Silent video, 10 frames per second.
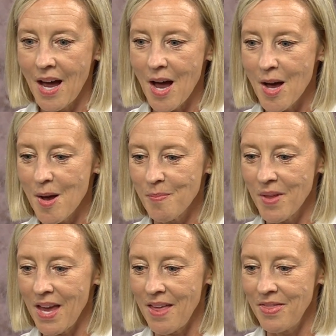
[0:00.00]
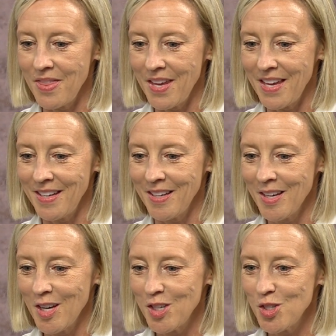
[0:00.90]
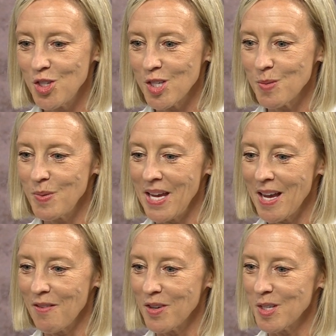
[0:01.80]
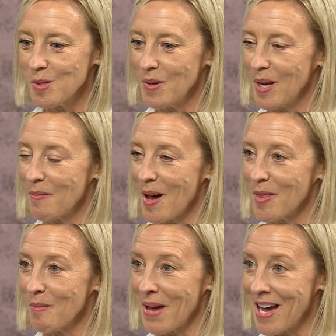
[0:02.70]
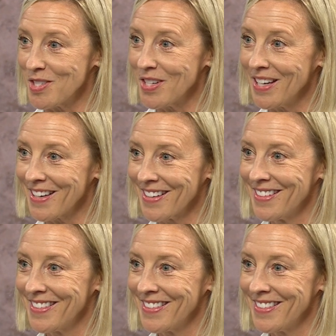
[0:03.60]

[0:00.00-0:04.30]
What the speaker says: And then just being able to speak about the magic